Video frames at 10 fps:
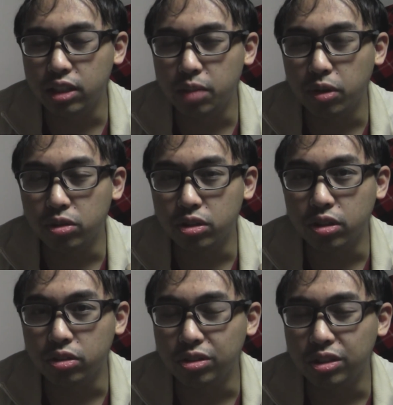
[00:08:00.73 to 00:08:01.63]
Zeebo's
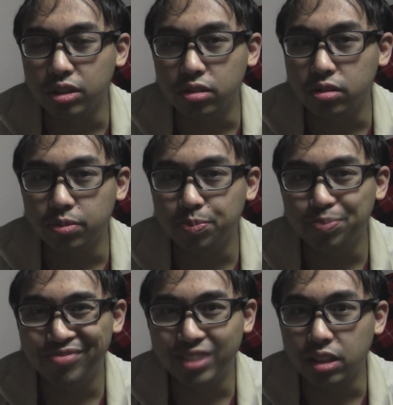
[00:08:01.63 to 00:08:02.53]
nose because
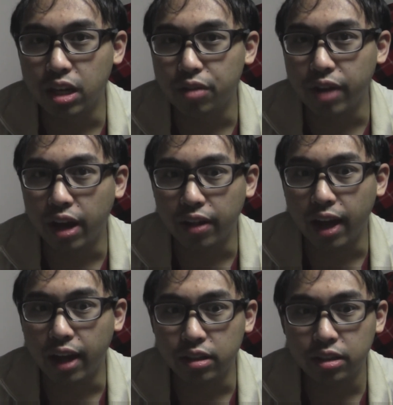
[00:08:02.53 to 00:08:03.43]
he's not a fan of
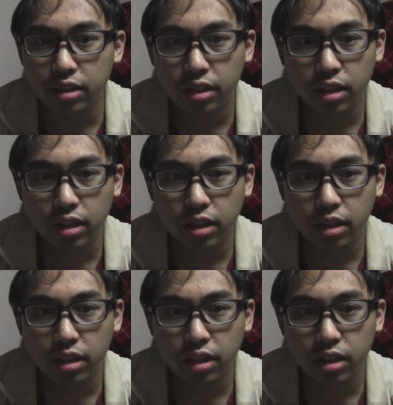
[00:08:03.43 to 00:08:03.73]
that.